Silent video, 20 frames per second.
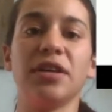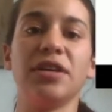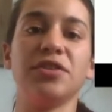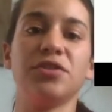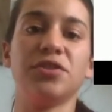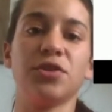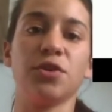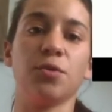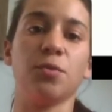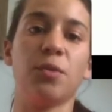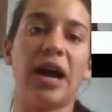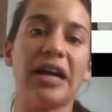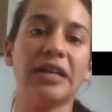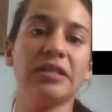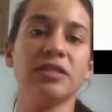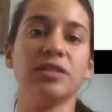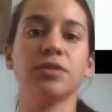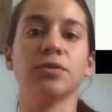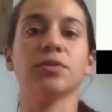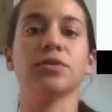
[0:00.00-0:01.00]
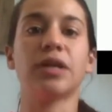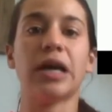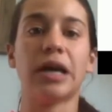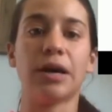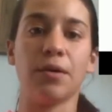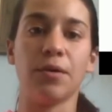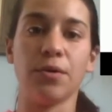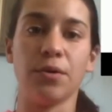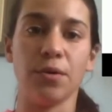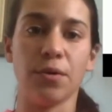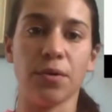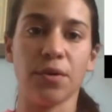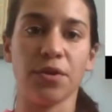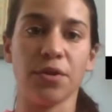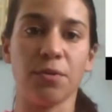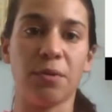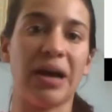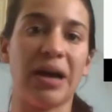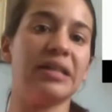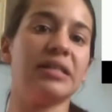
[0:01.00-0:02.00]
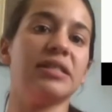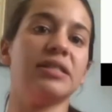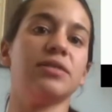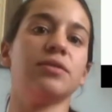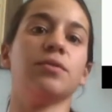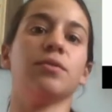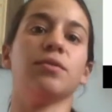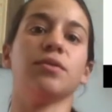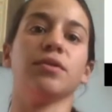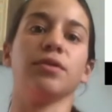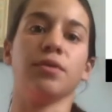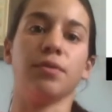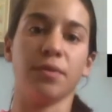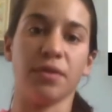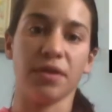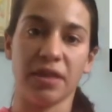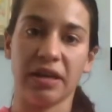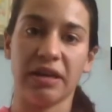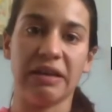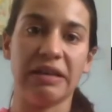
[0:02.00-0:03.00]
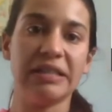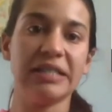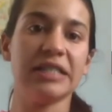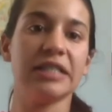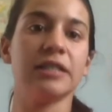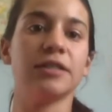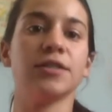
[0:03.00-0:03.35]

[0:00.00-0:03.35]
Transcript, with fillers: east, or west, or no- northwest or northeast.